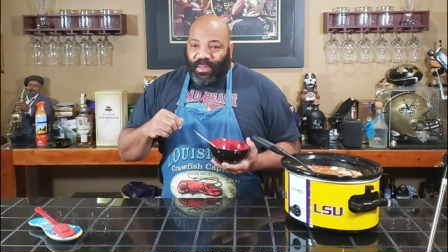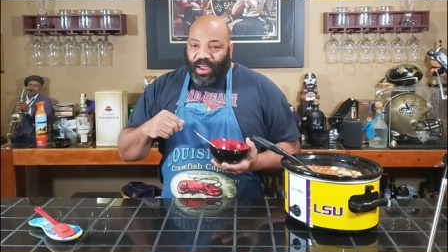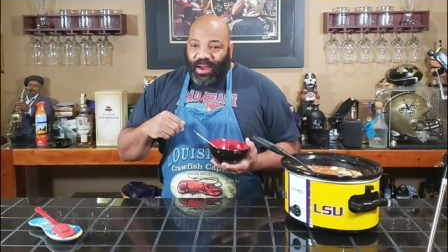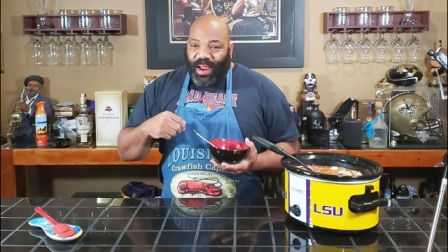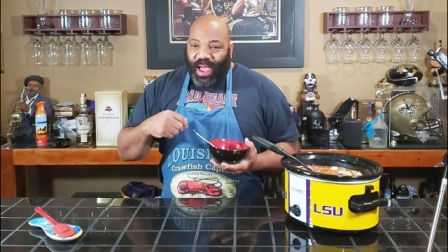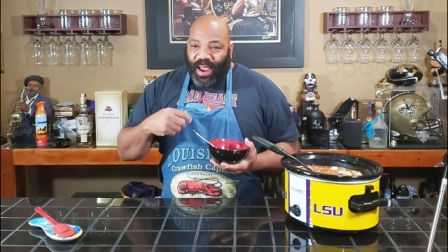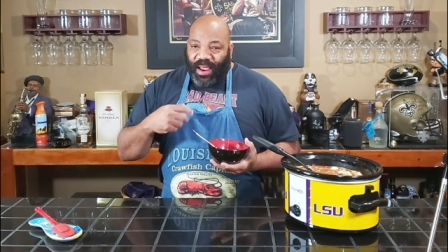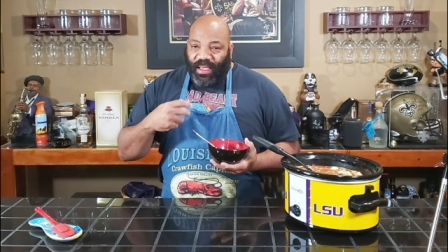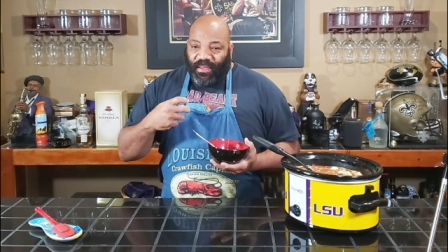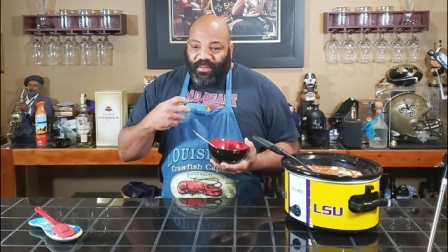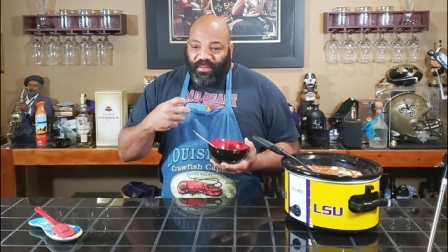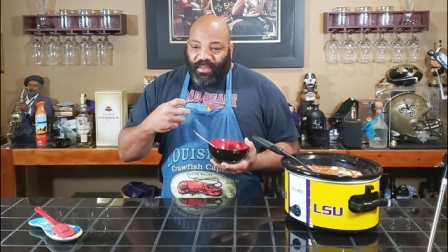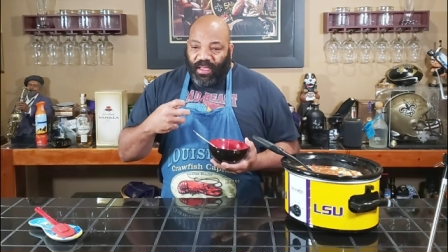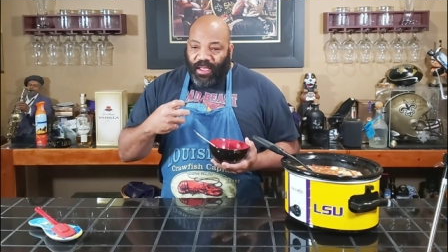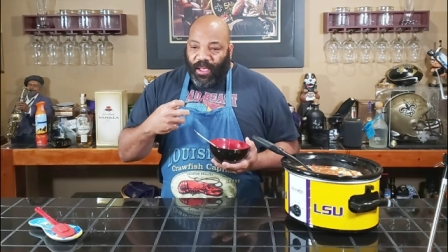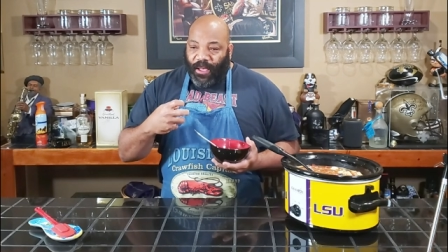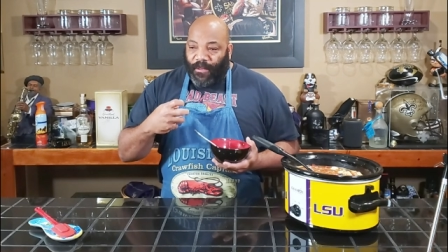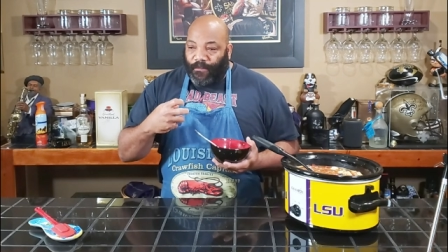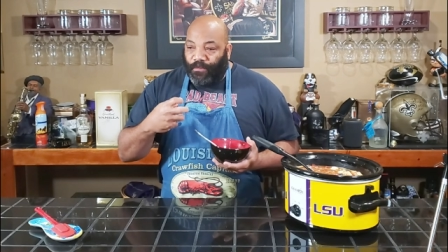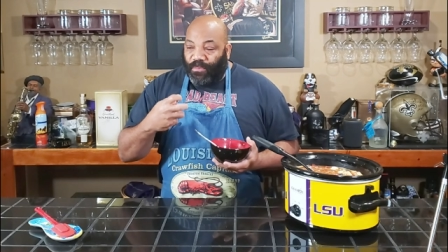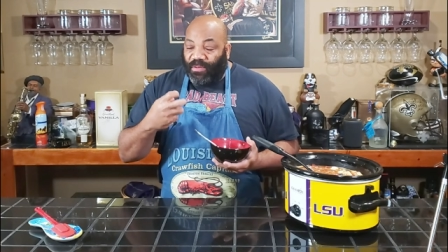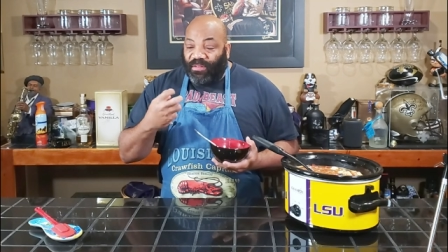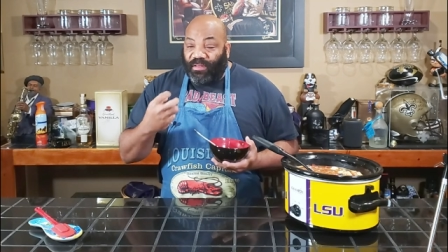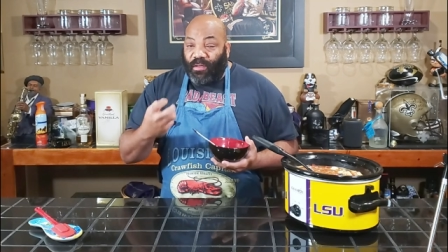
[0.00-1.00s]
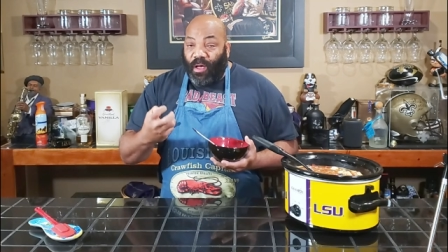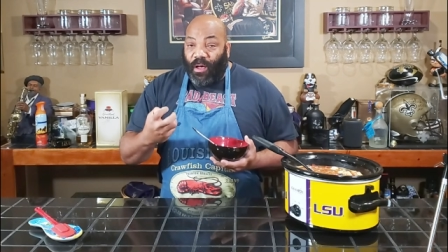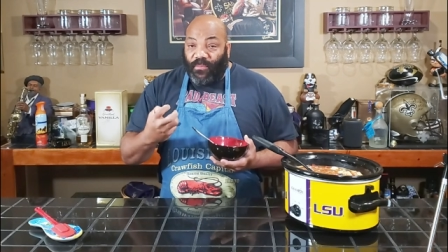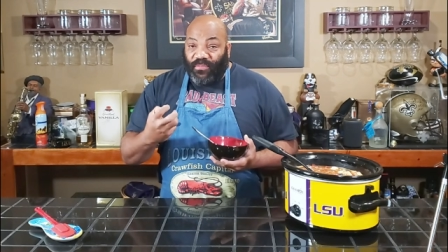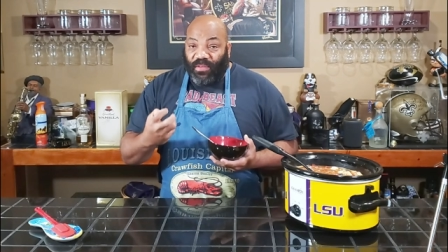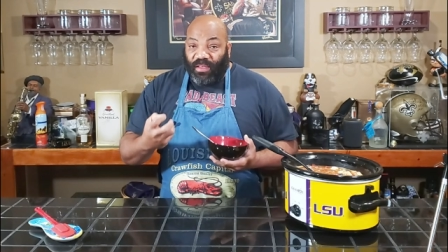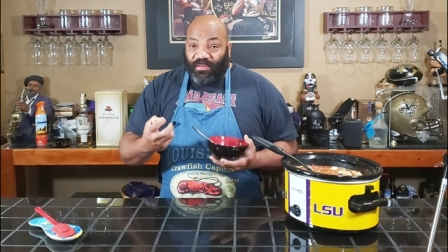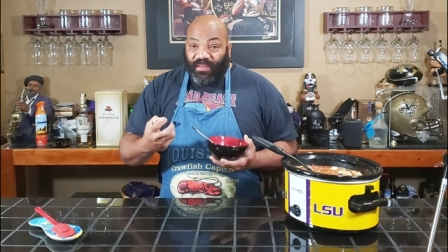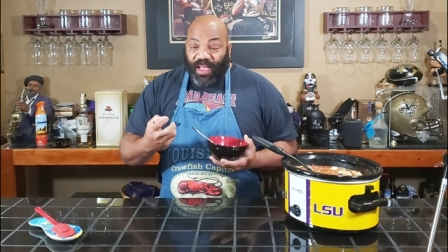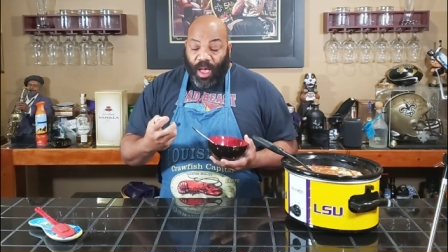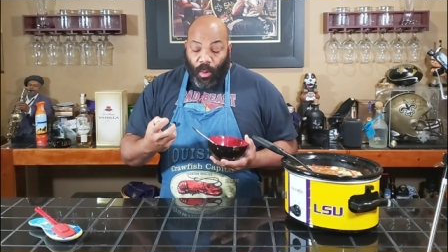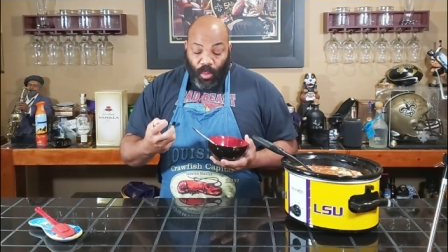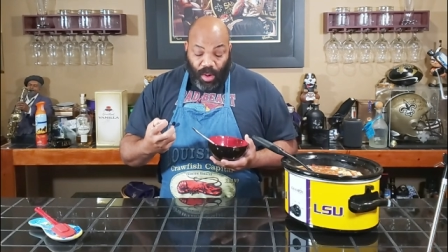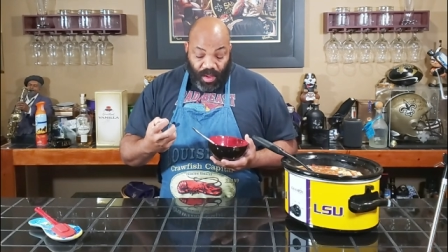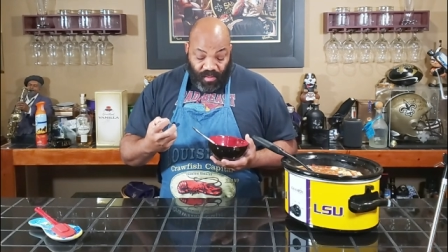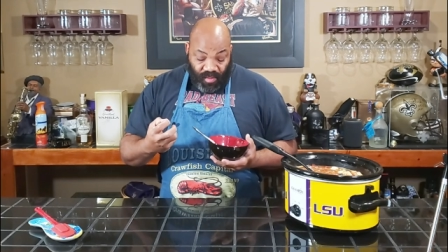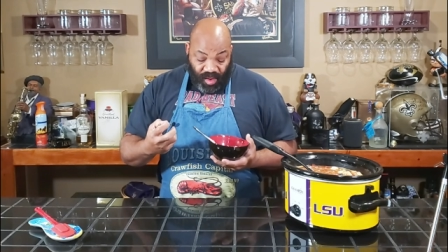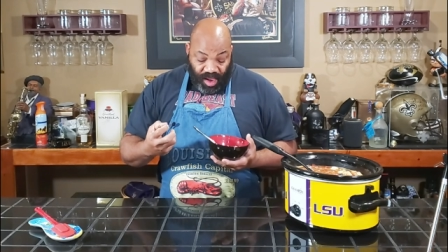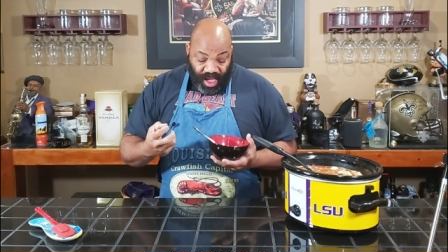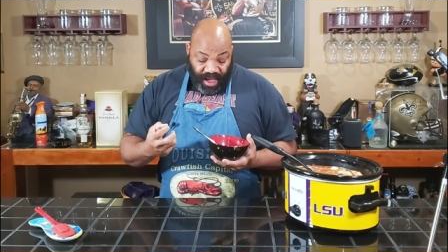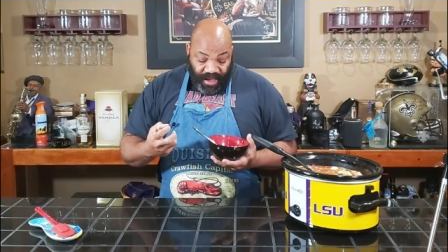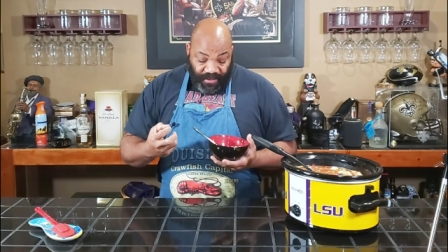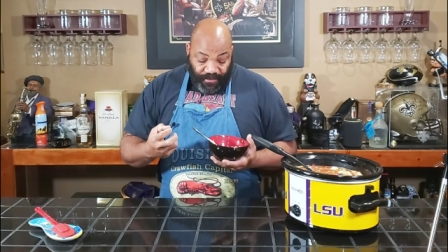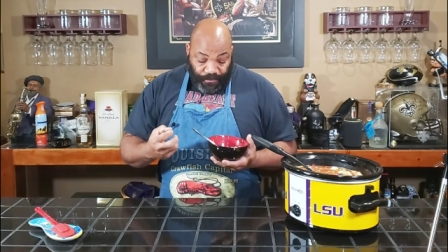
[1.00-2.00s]
They're not as um, soft as I would
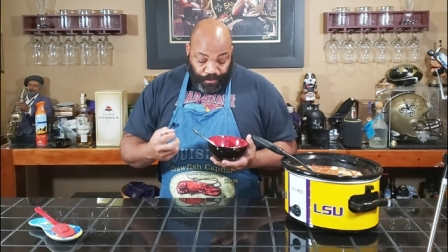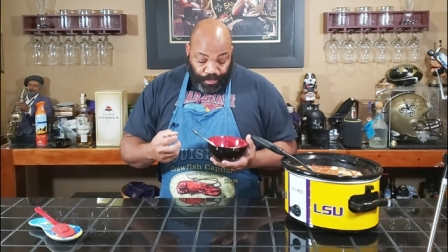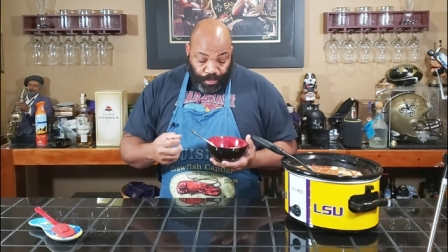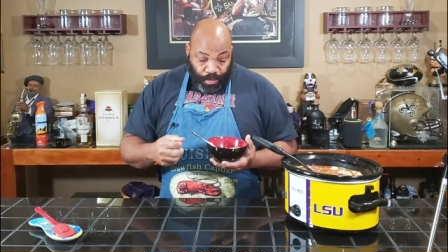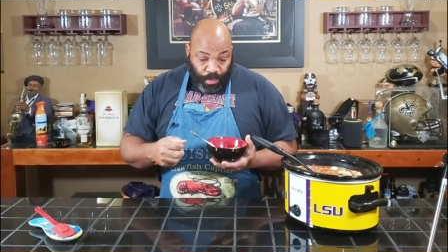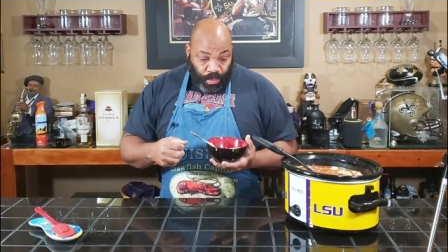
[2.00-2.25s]
have liked.